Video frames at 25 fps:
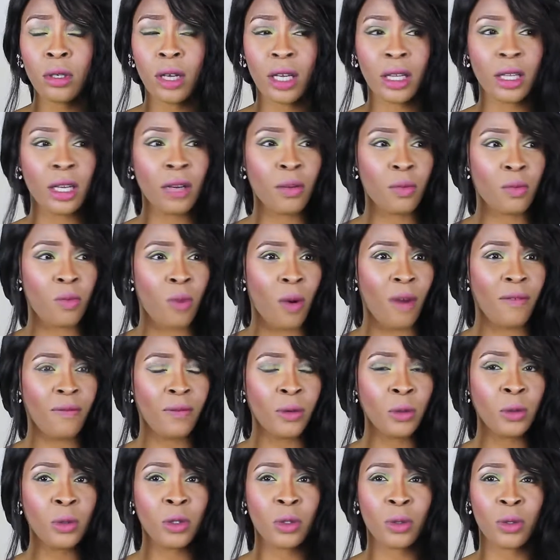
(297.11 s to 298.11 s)
I think
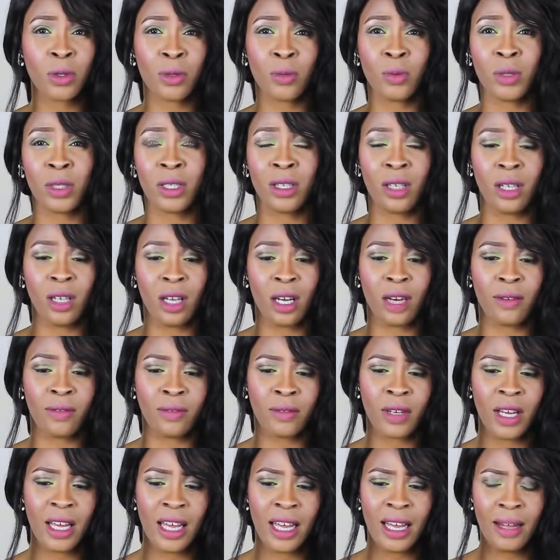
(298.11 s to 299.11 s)
ruffled or with a lot of
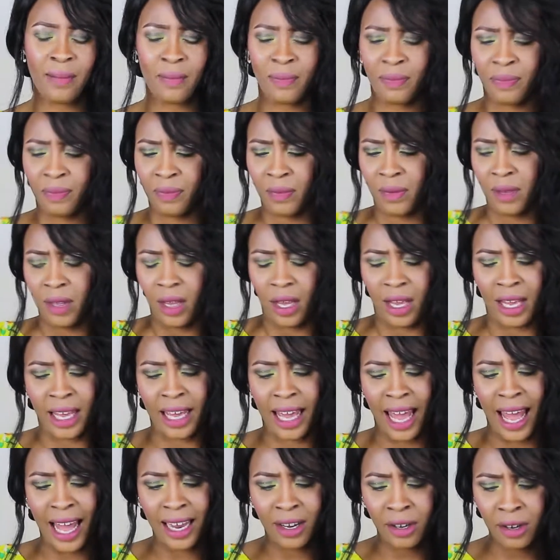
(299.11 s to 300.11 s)

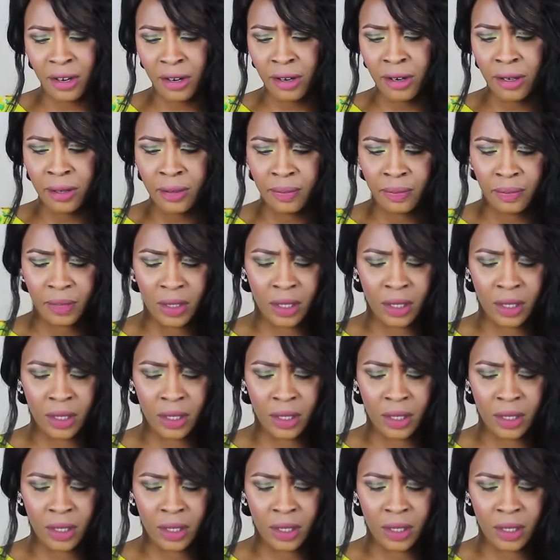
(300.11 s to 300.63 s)
gather.